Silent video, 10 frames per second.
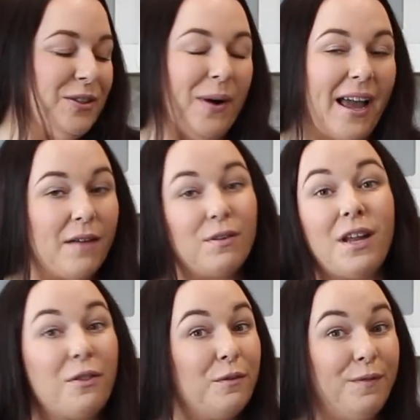So I have
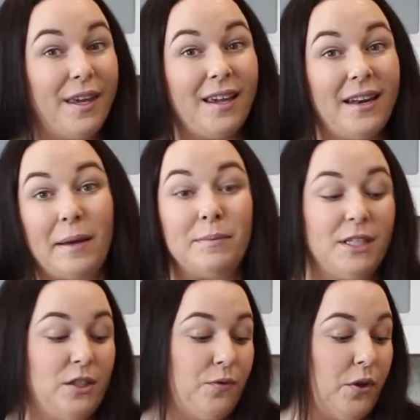another vegan
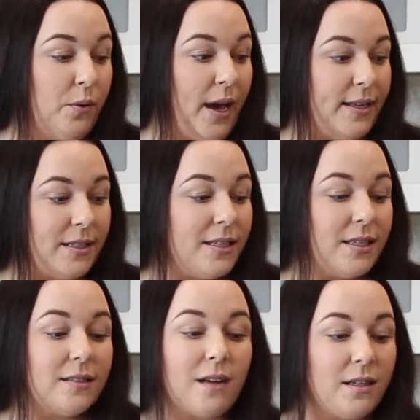empties for you guys. It
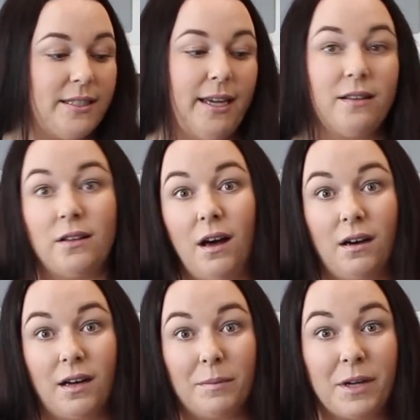does not take
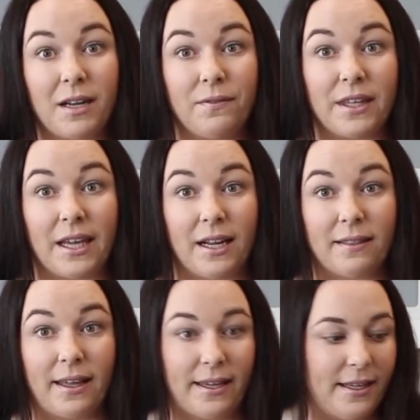long. I'm not even
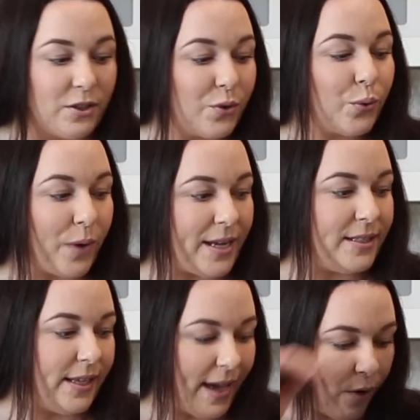kidding. Like, it's
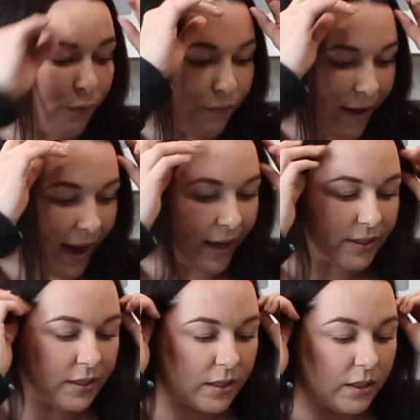crazy how
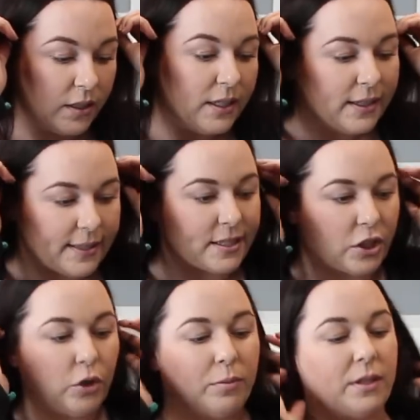fast this
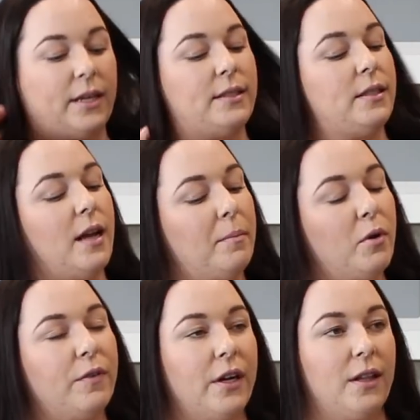accumulates. And I'm
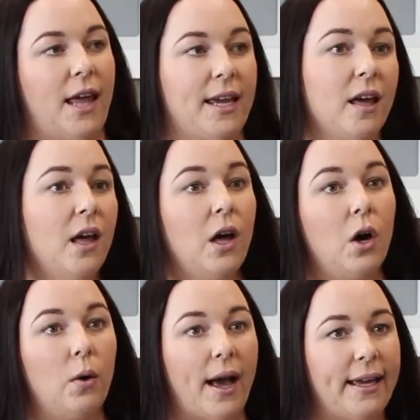over here like,
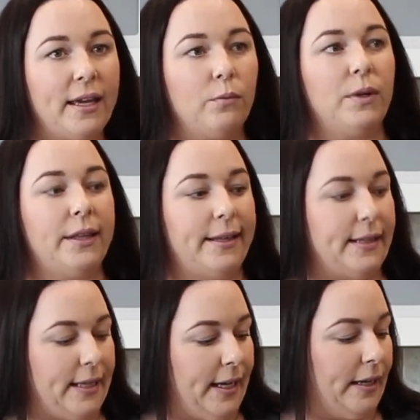oh, I eat really
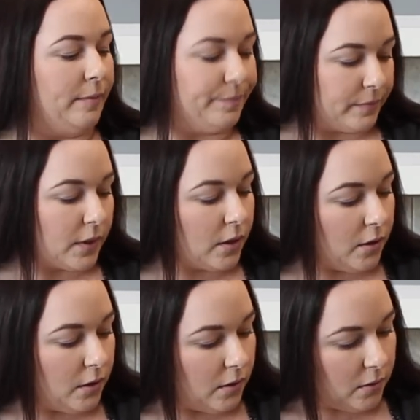clean.
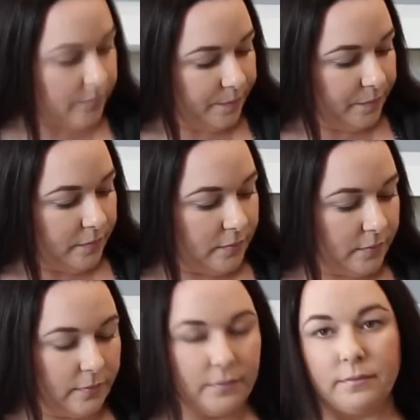Girl,
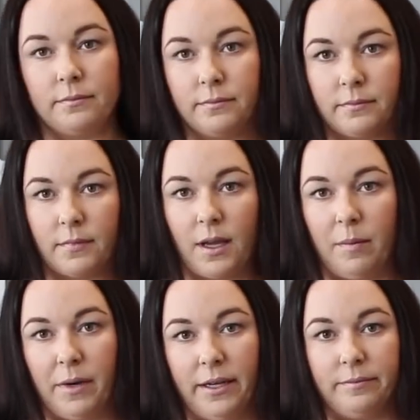
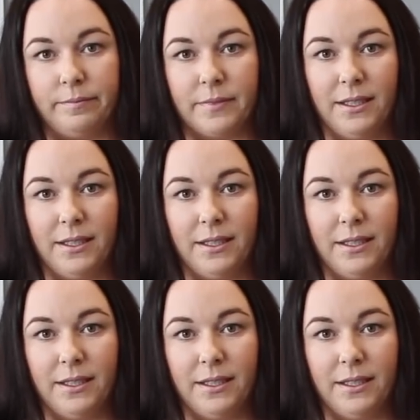come on.